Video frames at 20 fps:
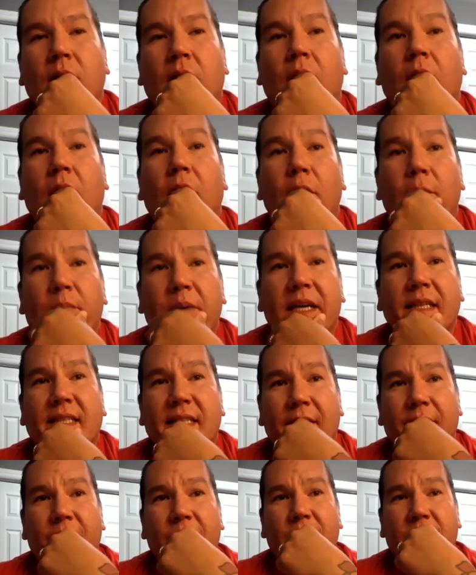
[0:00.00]
oh big
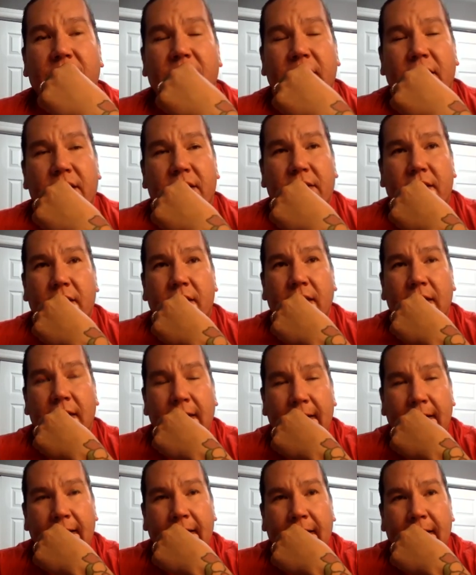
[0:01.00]
differences
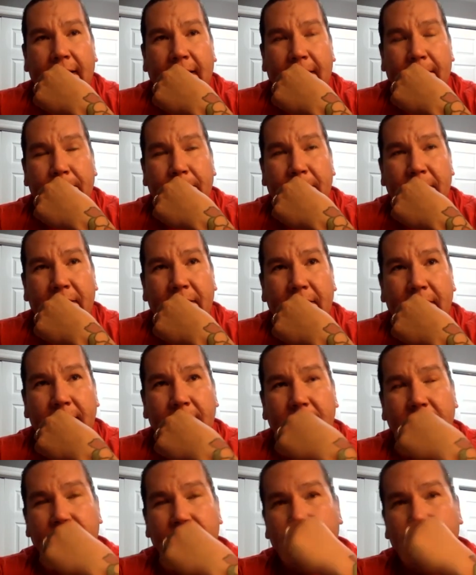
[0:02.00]
um
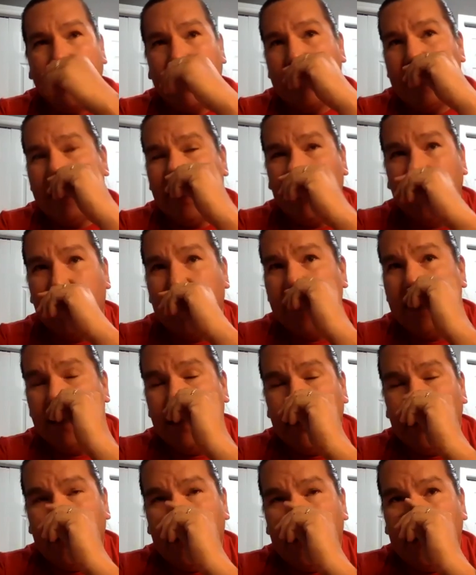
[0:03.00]
like
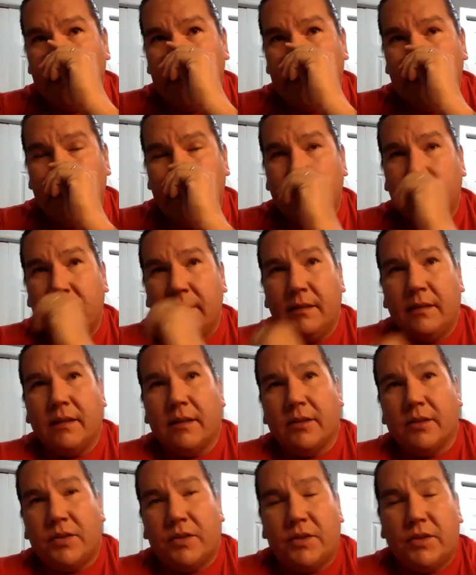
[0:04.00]

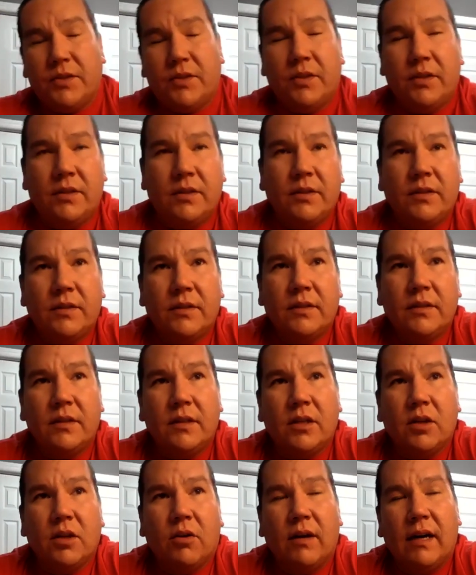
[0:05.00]
there's,
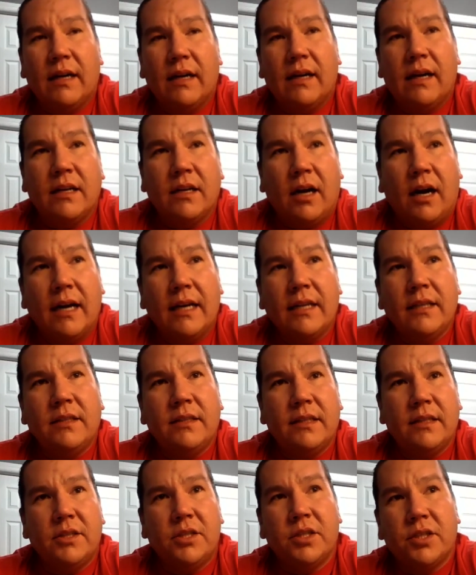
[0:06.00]
you know, a, a
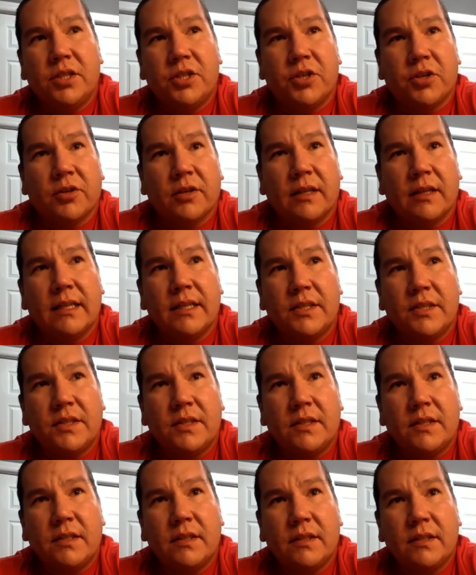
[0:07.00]
non-indigenous
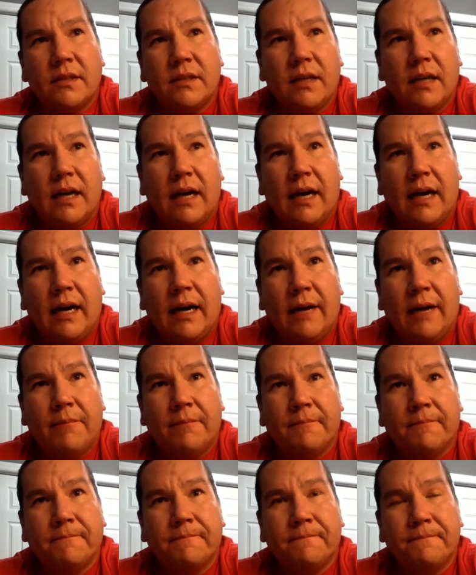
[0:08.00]
journalist,
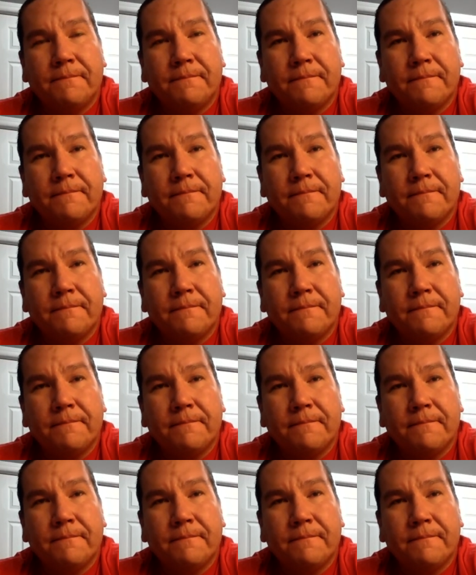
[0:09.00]
um,